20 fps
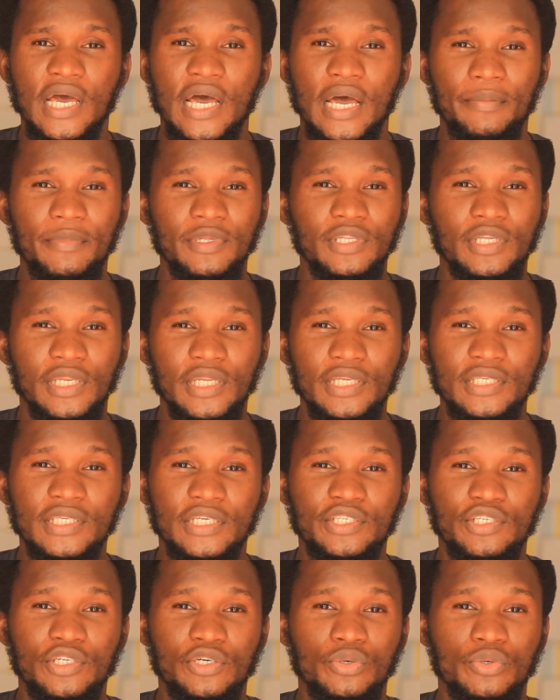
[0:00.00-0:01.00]
I mean, the list
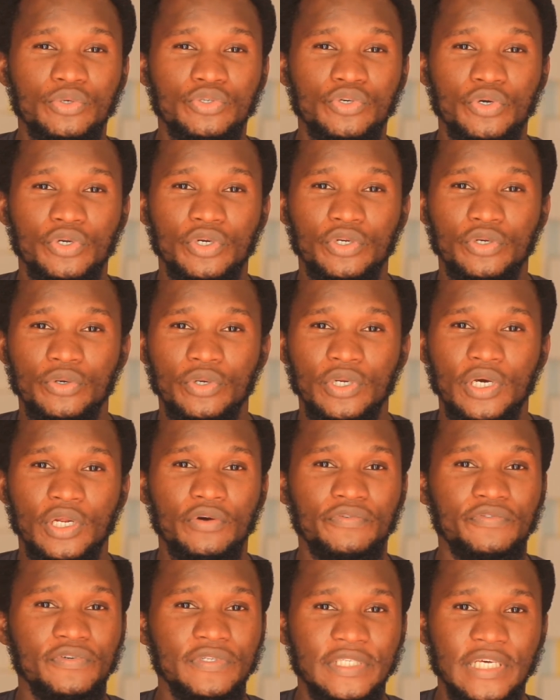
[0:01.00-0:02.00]
actually goes on and
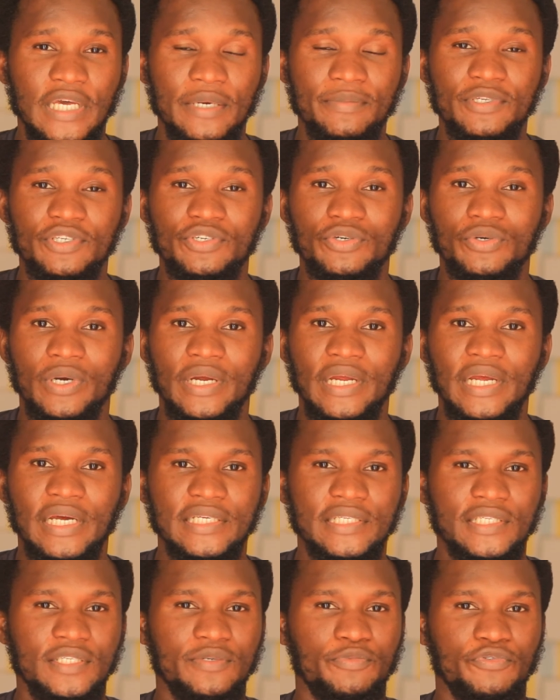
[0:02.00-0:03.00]
oftentimes this
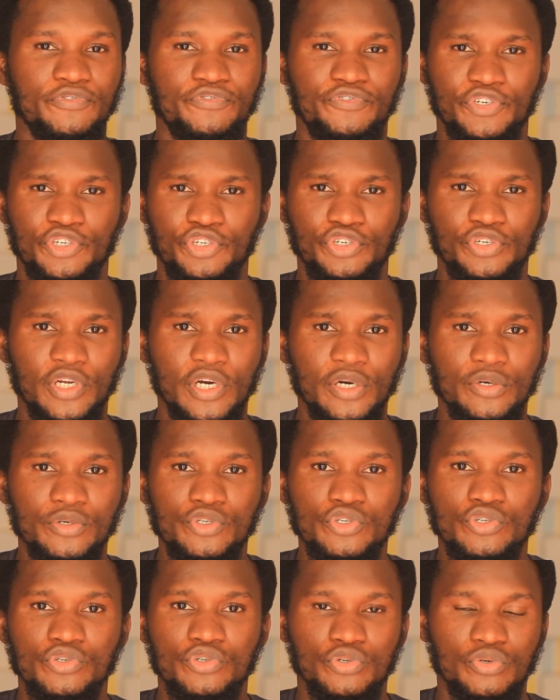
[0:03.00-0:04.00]
requires
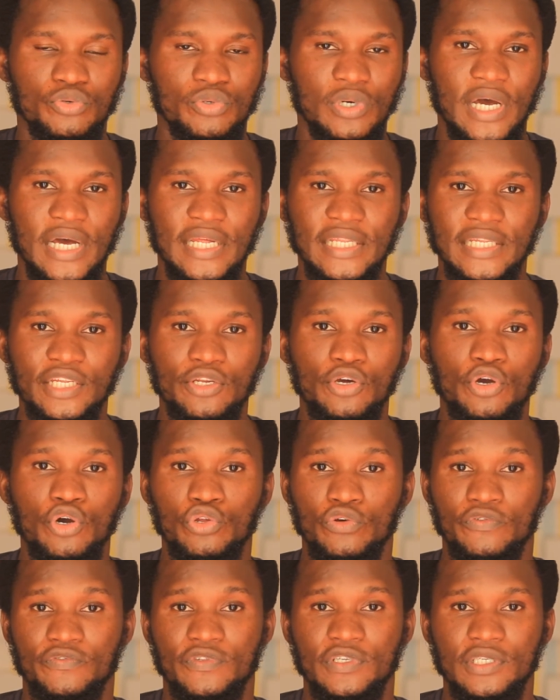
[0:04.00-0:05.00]
professionals, handling
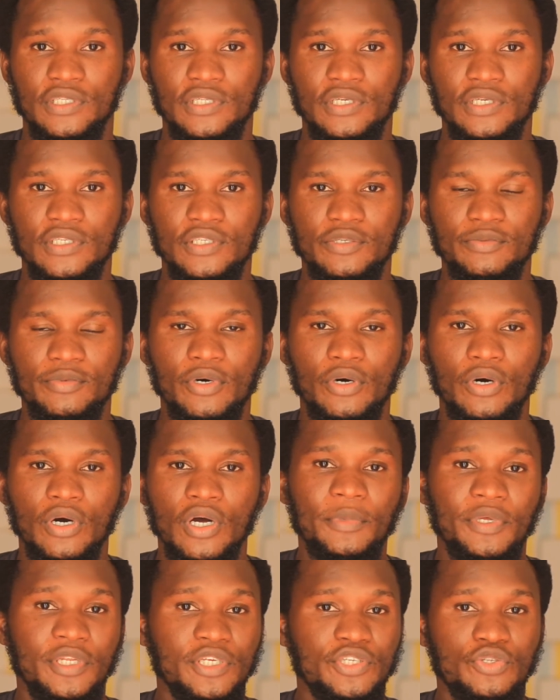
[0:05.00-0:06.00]
all of these things.
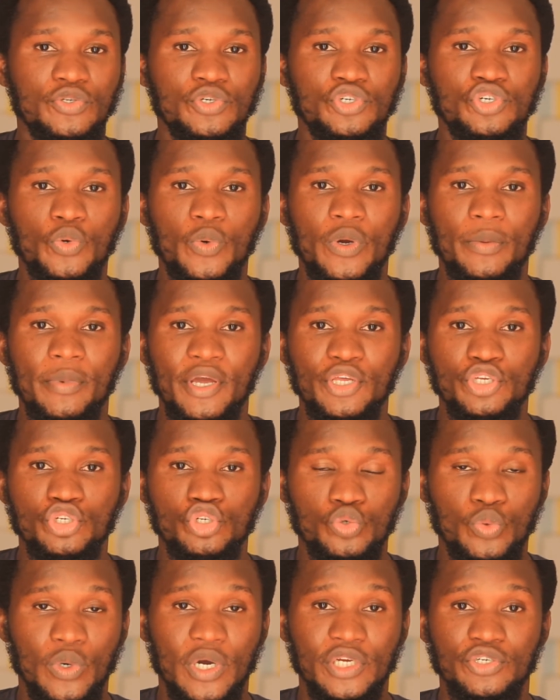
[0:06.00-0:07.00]
But in a situation whereby
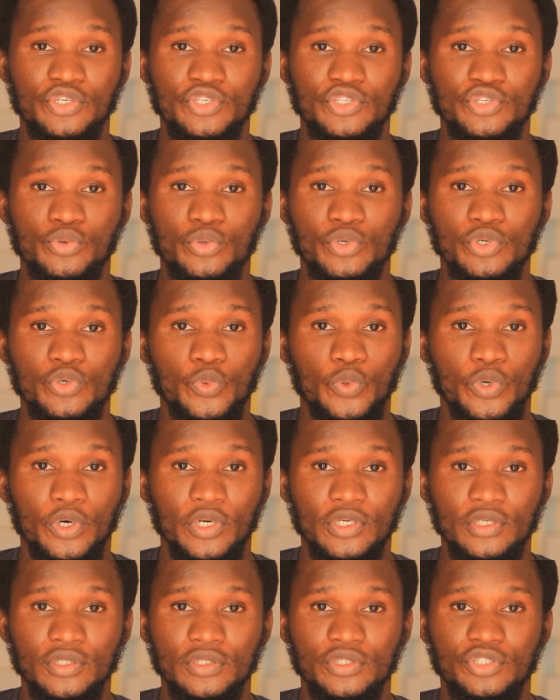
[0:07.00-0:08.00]
you are just the only
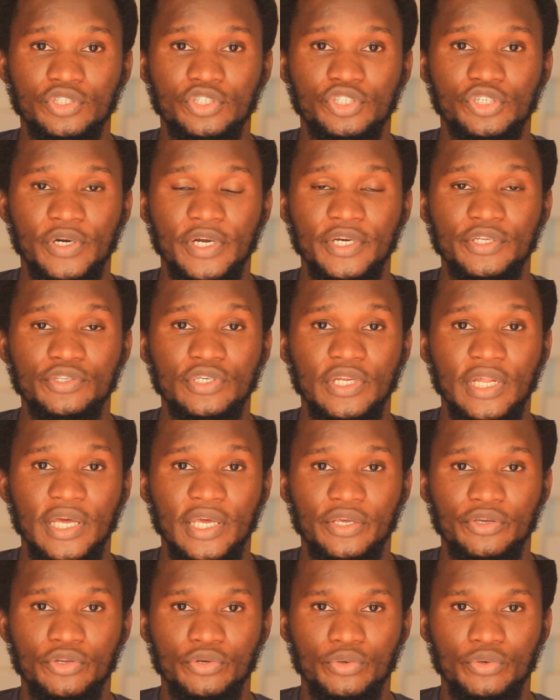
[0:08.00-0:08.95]
one trying to